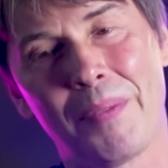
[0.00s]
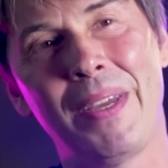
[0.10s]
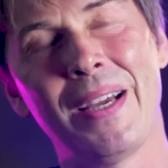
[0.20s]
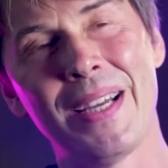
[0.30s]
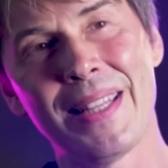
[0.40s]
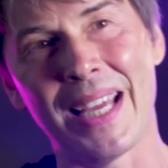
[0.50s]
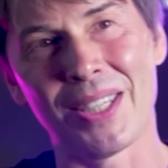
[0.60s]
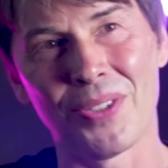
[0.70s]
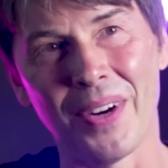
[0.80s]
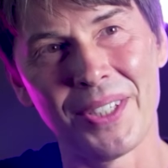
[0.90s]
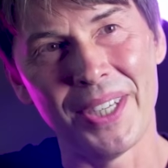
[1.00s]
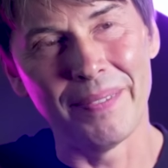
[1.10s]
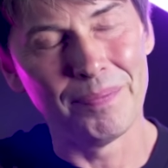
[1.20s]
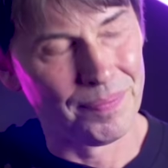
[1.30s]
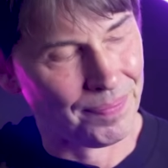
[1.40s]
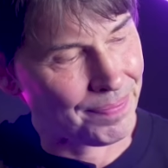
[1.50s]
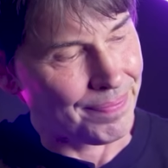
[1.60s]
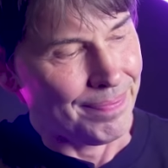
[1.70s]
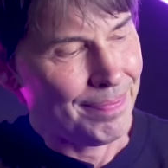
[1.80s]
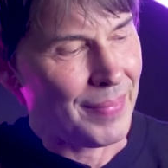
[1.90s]
behind that structure.
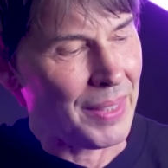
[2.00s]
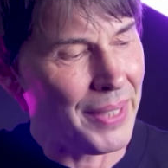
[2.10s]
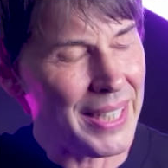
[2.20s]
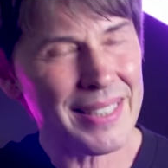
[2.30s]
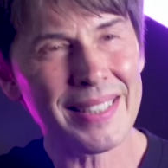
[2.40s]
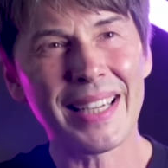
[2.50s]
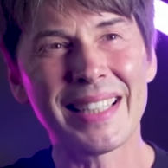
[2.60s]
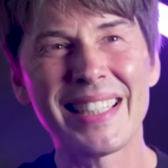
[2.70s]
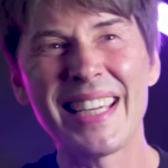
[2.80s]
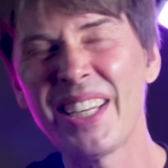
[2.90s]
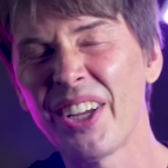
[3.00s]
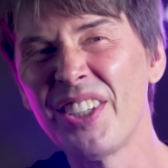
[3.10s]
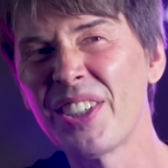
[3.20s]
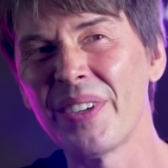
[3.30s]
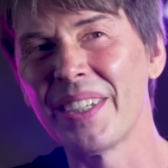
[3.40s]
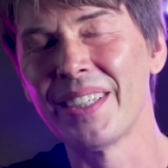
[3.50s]
But it's sixteen hundred,